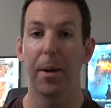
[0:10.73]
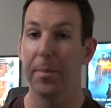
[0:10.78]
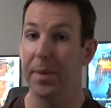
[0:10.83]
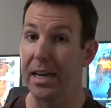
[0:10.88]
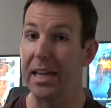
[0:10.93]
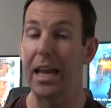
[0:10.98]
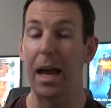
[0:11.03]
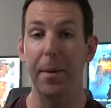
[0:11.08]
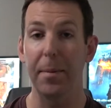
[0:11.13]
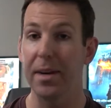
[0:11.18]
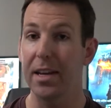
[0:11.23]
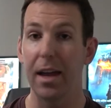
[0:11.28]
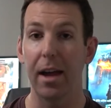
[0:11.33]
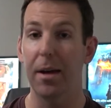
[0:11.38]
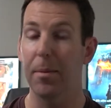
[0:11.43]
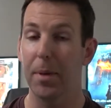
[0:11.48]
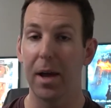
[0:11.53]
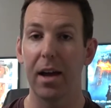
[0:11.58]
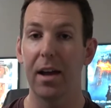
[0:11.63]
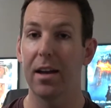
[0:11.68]

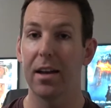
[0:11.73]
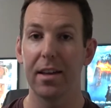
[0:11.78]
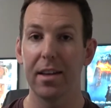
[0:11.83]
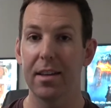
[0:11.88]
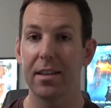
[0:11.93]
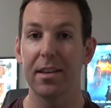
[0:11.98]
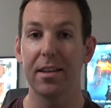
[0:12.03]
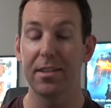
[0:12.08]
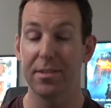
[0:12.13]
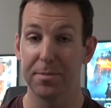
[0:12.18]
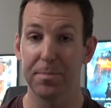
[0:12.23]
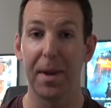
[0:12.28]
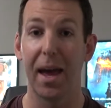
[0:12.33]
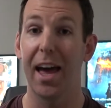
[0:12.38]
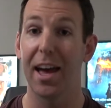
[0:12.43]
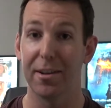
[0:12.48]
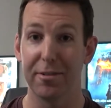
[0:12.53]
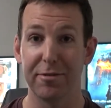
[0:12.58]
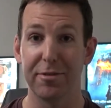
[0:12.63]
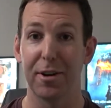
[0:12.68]
It's
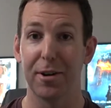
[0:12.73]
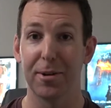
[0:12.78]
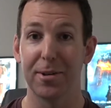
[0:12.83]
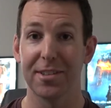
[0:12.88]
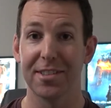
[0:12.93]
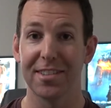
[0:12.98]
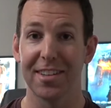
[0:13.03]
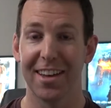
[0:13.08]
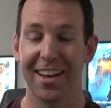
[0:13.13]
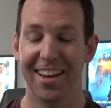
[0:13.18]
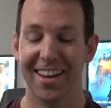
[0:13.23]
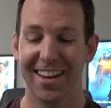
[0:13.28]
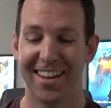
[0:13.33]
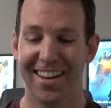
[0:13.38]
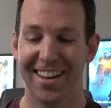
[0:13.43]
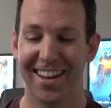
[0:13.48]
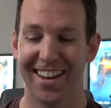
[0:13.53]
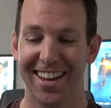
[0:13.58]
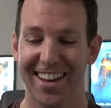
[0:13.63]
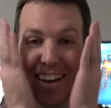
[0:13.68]
bad, folks.
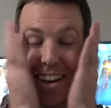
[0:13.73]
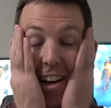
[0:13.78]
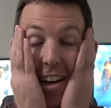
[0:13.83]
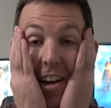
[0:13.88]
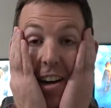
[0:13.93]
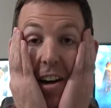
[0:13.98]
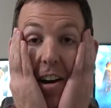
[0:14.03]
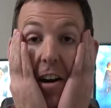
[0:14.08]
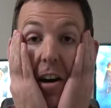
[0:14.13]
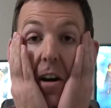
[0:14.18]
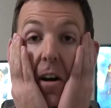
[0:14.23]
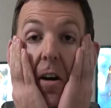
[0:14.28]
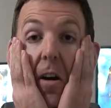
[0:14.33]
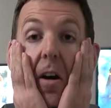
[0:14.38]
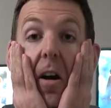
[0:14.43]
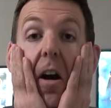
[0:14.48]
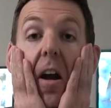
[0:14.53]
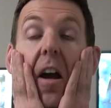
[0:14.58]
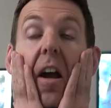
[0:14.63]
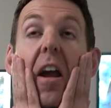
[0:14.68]

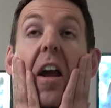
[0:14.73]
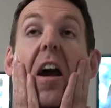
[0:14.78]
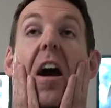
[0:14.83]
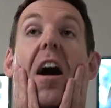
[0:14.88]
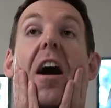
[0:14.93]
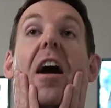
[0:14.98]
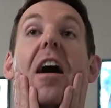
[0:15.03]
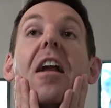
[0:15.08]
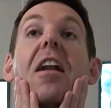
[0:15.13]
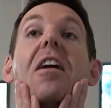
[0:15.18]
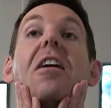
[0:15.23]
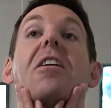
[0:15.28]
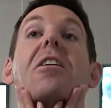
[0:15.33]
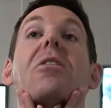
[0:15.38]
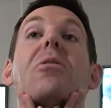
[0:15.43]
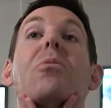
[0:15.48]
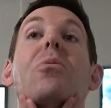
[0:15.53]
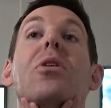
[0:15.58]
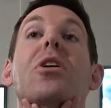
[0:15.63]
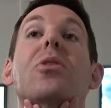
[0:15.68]
Oh God,
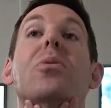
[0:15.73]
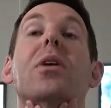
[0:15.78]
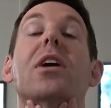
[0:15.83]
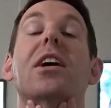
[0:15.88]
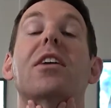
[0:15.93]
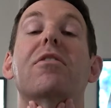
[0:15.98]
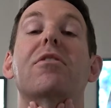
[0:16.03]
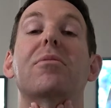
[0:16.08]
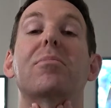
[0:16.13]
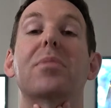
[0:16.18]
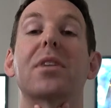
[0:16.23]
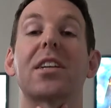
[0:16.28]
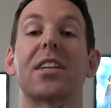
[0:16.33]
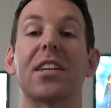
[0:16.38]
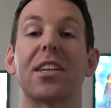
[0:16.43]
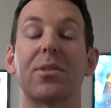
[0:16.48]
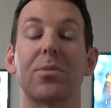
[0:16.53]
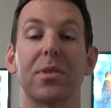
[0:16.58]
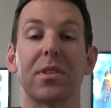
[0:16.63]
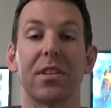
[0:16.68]
where do I even
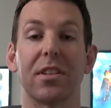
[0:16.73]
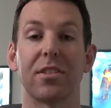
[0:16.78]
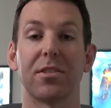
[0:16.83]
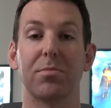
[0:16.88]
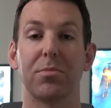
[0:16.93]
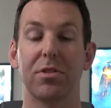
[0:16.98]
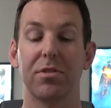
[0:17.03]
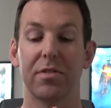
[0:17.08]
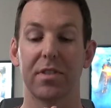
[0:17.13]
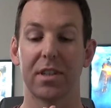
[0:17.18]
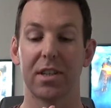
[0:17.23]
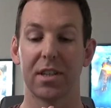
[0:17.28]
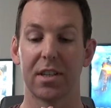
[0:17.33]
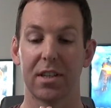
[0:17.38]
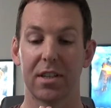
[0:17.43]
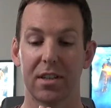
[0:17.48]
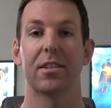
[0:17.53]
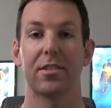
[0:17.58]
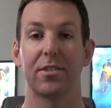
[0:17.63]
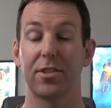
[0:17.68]
begin with this movie?
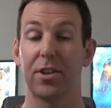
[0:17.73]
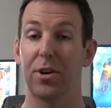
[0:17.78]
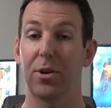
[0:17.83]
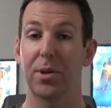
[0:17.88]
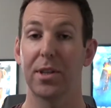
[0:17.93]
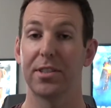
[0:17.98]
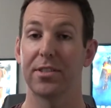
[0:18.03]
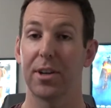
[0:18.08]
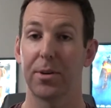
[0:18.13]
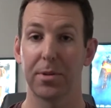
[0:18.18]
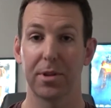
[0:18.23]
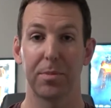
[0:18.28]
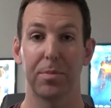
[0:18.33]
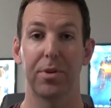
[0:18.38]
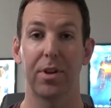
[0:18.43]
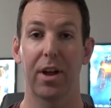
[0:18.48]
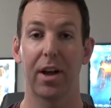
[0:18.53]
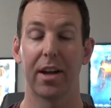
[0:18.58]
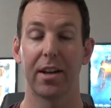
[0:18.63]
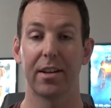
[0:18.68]
So let's start with the
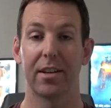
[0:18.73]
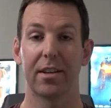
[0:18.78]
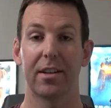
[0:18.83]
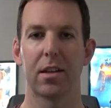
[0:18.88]
plot.